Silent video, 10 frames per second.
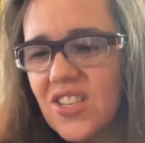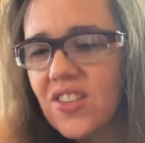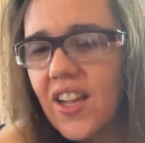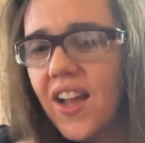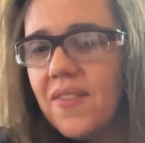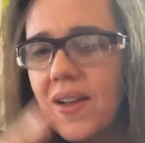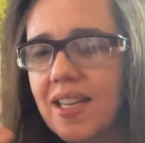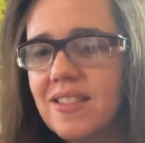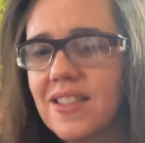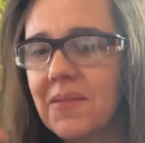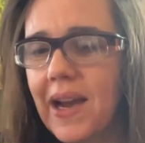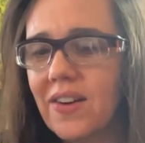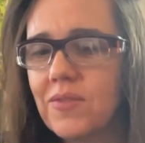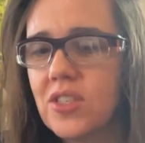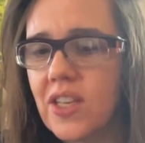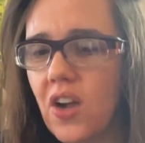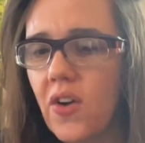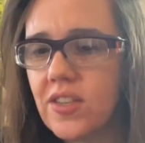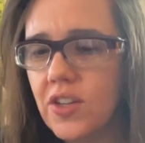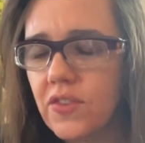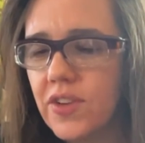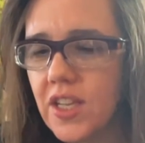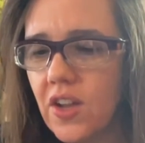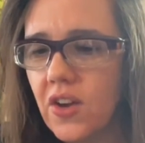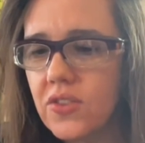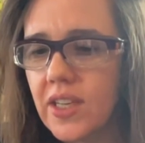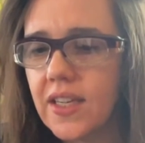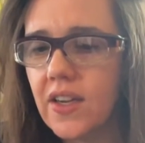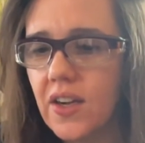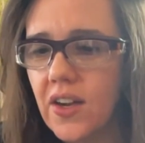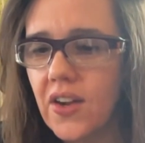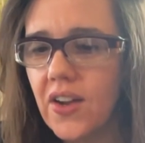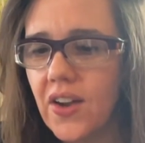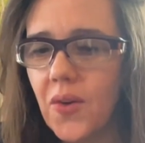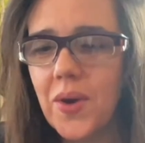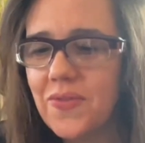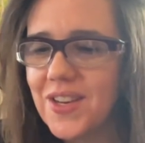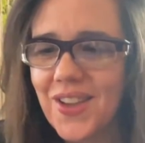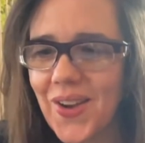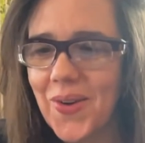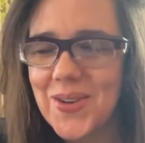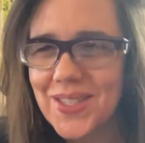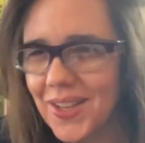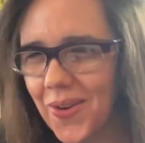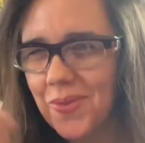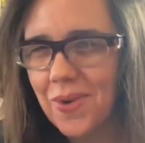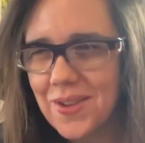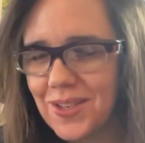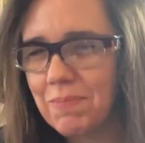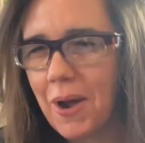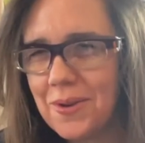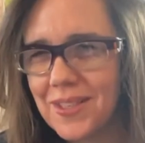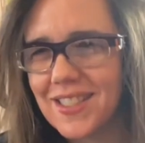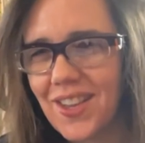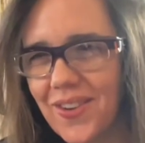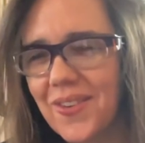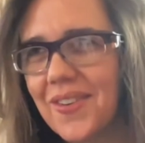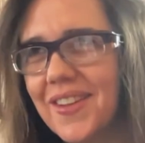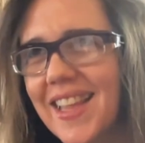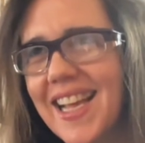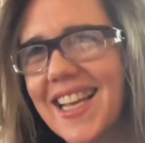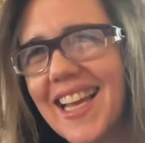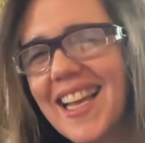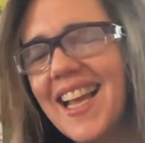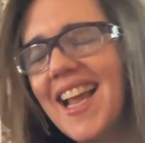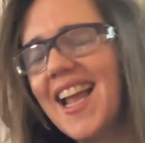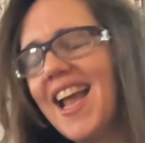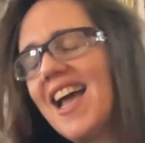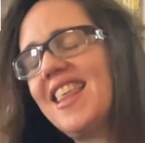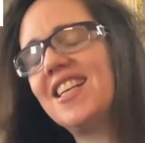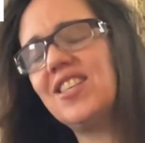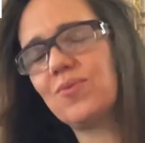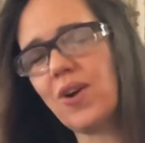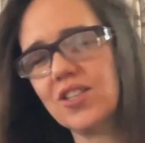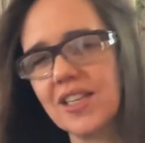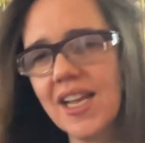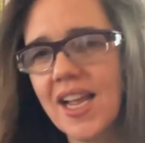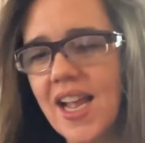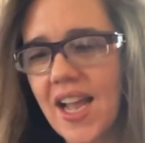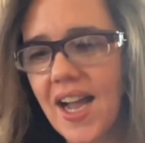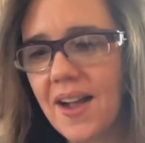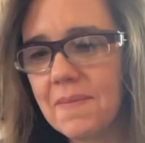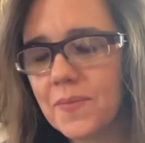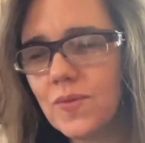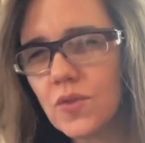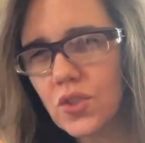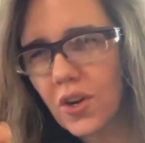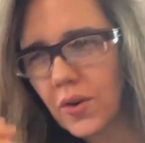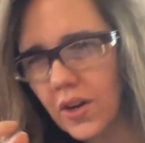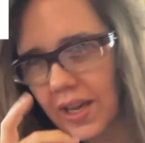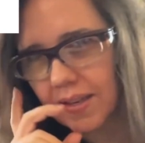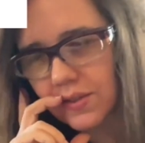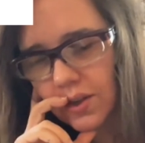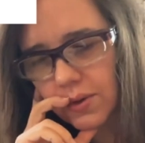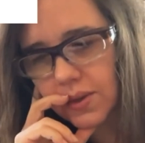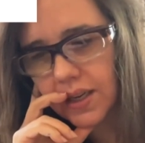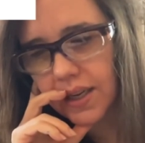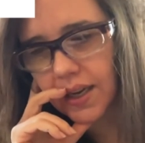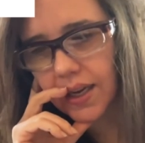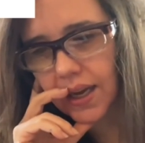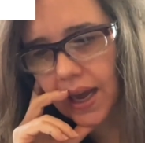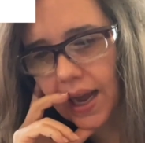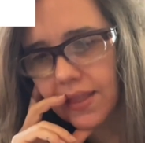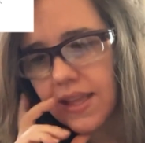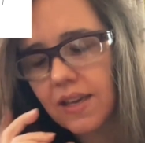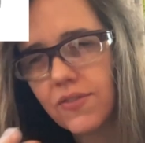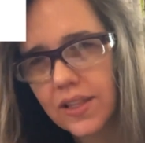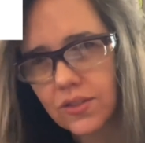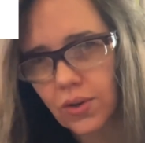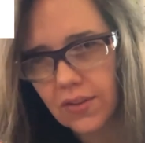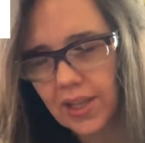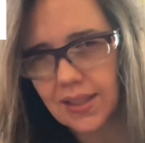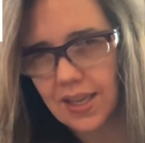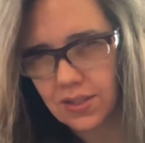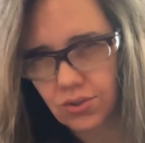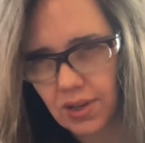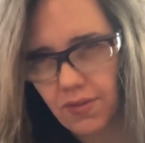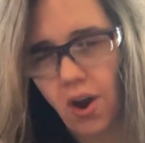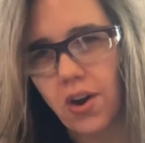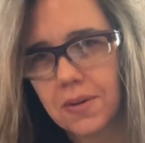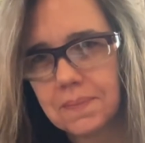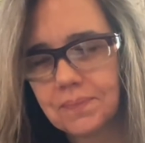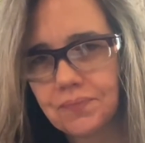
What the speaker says: she's like, and my niece is in the background. She's like, oh, I saw your videos. Like, oh, what video? And she's like, oh, the one you just posted. So like, I think she's watching. So I think of it sort of like the history of art.